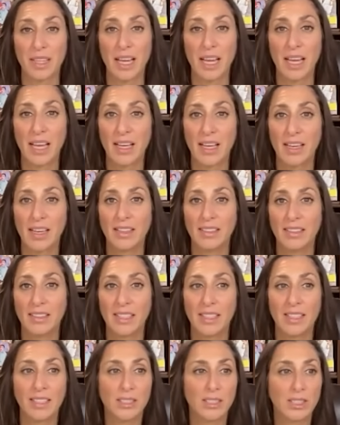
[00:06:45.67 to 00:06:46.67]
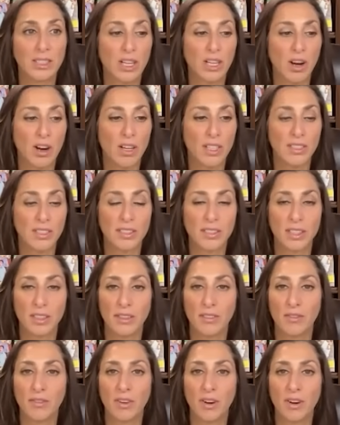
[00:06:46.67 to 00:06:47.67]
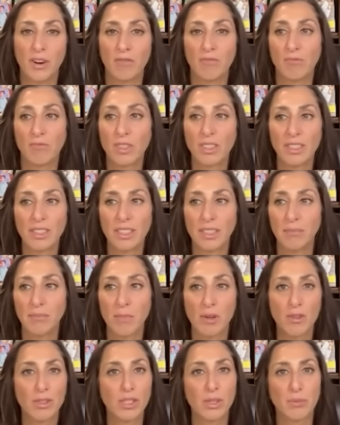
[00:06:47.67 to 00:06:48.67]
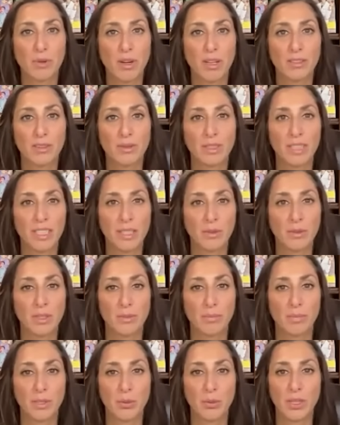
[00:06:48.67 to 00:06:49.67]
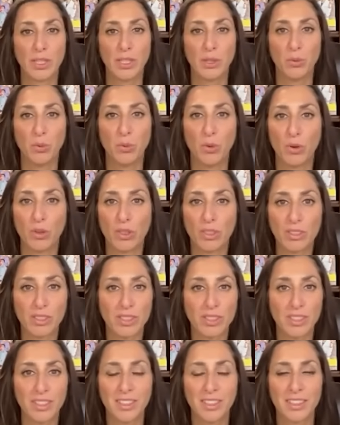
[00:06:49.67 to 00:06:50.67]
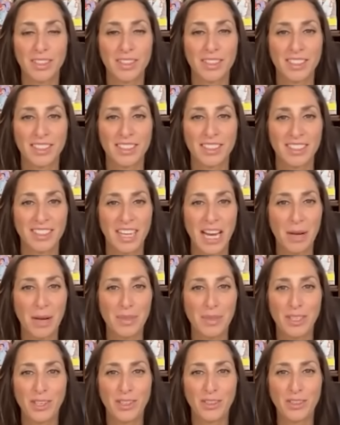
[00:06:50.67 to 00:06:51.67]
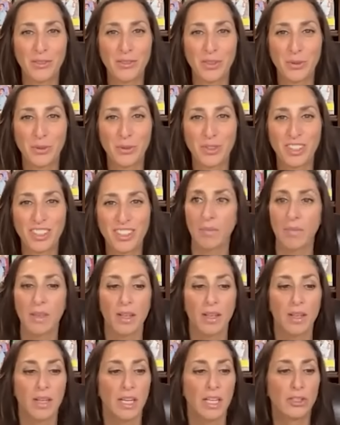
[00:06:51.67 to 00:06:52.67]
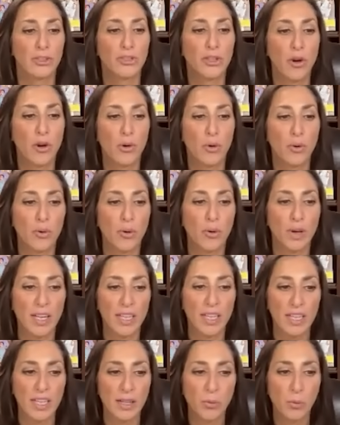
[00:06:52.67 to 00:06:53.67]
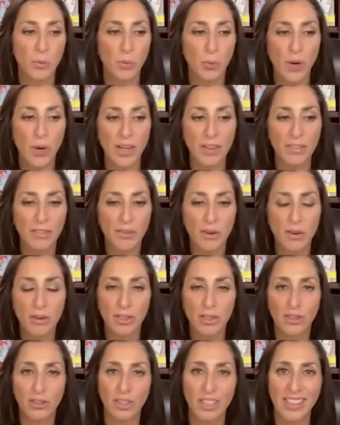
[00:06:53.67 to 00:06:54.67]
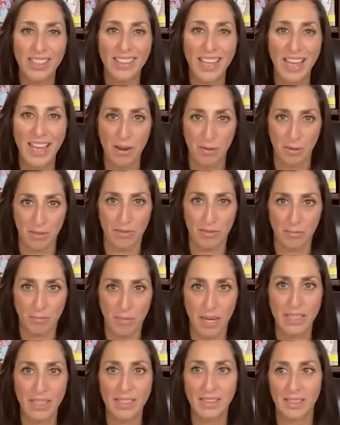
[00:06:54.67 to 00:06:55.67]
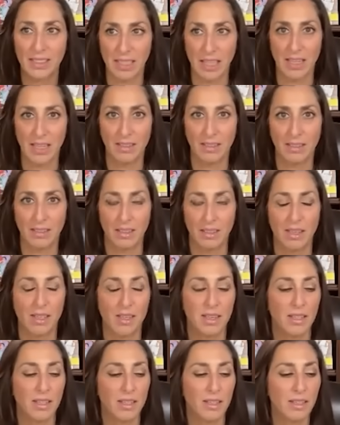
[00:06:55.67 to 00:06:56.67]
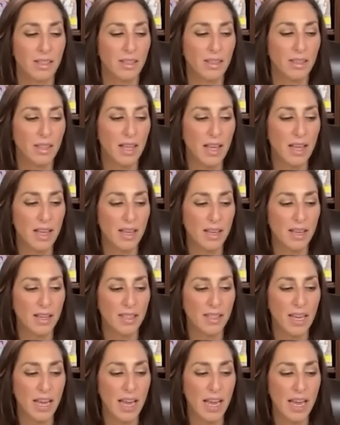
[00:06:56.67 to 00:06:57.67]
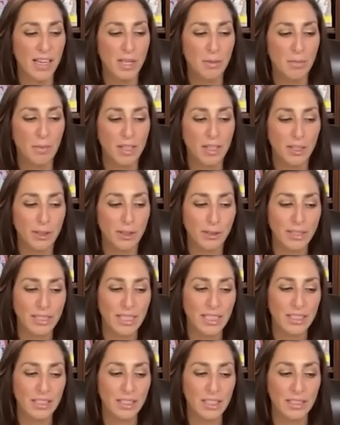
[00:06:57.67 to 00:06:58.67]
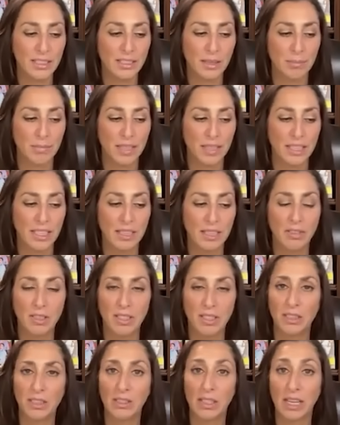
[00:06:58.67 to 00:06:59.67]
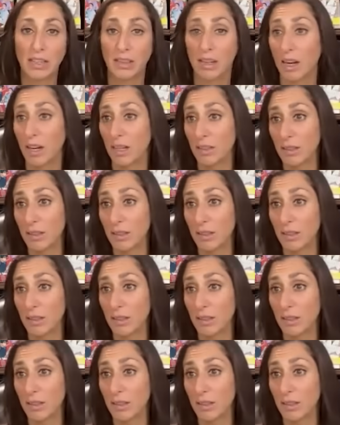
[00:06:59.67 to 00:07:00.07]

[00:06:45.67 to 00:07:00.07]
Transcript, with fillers: And it is the cause of really most of the problems we deal with between the wars happening all over the world so when folks are in that mindset, then anybody who's teaching something even